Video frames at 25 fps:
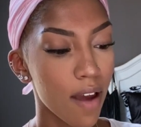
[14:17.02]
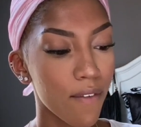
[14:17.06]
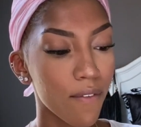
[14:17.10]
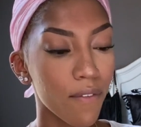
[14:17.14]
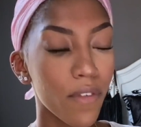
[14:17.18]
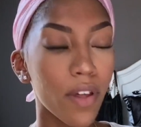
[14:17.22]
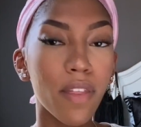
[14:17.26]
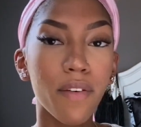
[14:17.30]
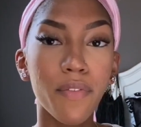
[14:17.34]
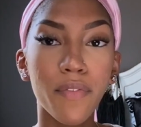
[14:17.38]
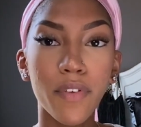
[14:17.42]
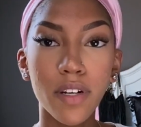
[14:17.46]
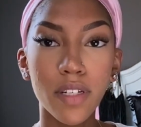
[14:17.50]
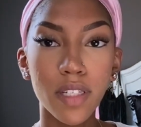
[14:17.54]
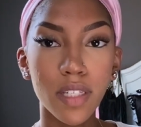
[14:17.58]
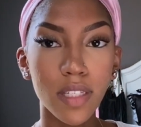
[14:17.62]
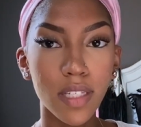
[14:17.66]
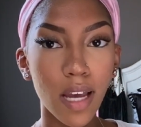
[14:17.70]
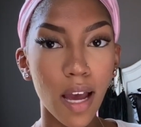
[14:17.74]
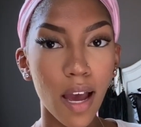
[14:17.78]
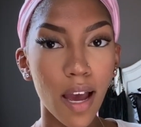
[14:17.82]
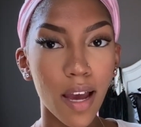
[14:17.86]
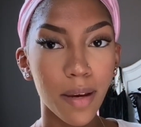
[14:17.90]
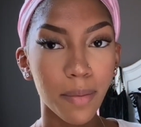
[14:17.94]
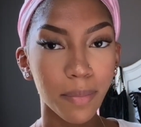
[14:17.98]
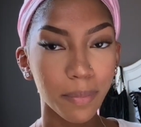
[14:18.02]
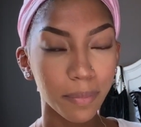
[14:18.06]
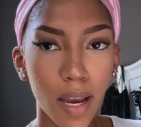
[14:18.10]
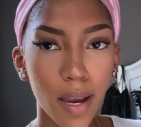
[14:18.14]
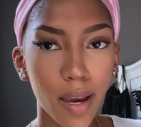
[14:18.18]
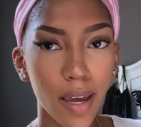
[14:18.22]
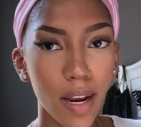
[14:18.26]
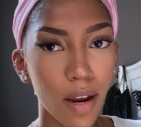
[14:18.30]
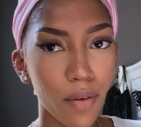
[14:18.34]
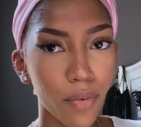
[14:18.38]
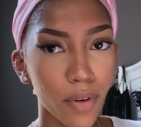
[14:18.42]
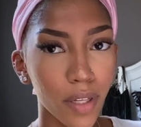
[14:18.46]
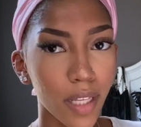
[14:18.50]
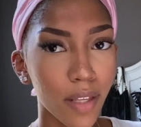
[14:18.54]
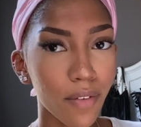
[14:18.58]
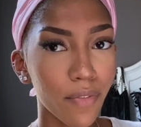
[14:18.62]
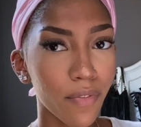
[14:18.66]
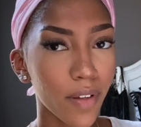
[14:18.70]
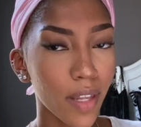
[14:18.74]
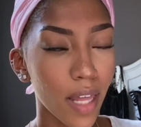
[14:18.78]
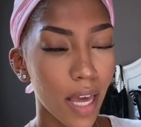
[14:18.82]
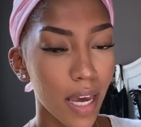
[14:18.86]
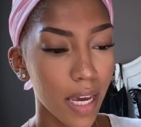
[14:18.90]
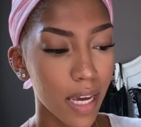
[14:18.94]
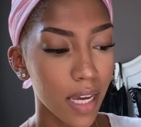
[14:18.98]
for the first time and I really
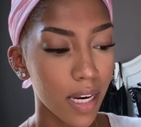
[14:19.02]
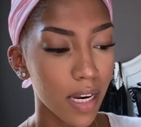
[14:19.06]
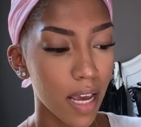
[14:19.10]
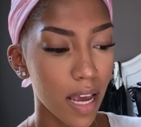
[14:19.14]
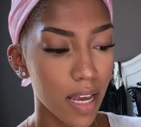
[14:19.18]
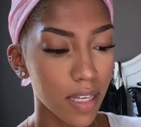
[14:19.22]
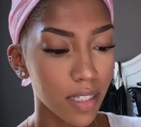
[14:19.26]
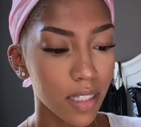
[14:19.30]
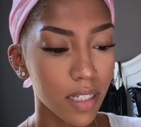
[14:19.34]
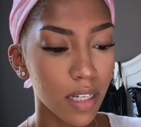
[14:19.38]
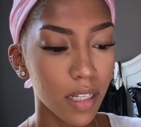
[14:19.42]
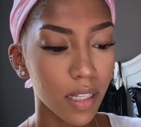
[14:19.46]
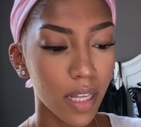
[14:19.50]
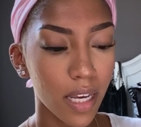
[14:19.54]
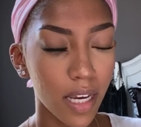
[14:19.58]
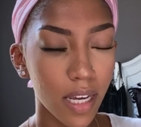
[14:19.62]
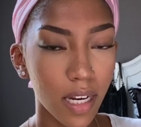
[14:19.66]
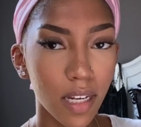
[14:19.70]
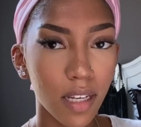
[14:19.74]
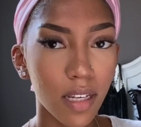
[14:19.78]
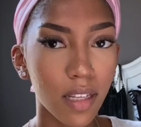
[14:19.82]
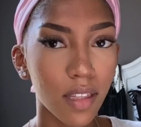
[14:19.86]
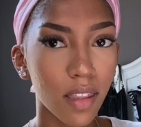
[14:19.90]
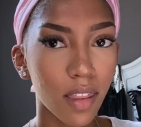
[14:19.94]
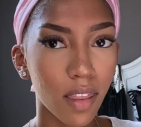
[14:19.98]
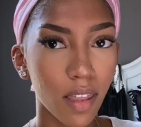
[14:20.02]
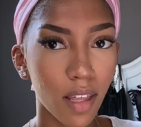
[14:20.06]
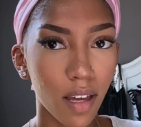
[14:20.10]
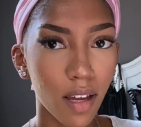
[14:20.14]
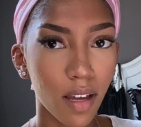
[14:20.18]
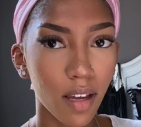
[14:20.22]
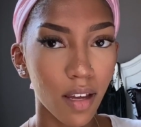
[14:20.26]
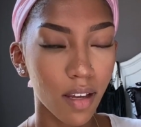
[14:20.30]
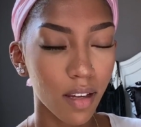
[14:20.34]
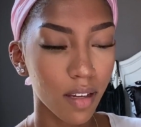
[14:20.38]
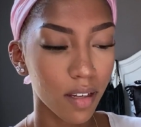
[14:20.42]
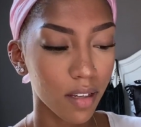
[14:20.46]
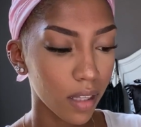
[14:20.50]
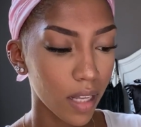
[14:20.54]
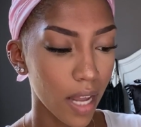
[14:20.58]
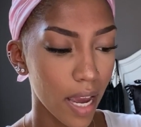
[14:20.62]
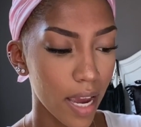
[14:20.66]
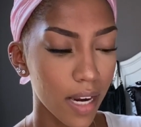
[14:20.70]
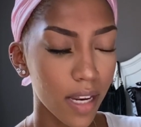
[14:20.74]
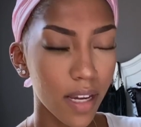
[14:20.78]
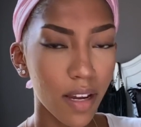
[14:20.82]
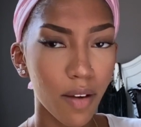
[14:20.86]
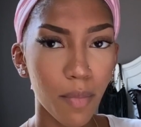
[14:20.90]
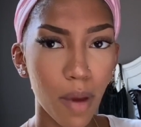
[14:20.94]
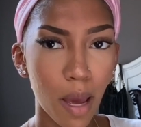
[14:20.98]
feel like it escalated the
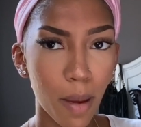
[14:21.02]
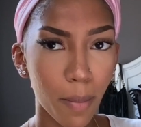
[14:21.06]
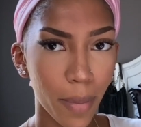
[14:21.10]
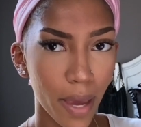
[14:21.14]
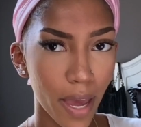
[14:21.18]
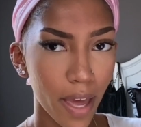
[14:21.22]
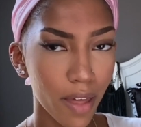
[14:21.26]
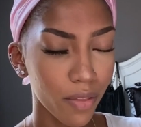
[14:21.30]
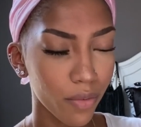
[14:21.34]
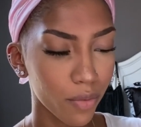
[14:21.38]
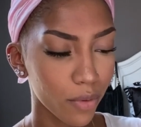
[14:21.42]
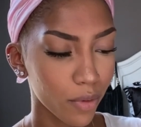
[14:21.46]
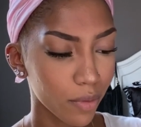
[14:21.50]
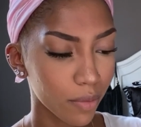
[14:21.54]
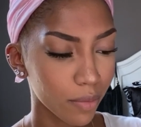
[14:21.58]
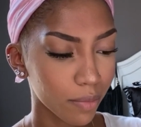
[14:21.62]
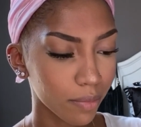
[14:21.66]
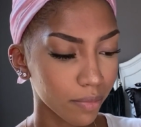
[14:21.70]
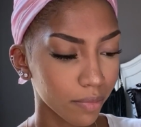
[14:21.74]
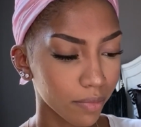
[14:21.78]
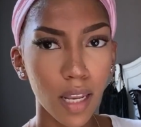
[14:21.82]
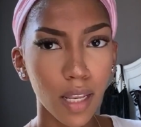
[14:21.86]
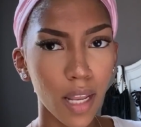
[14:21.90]
lighting of my bathroom.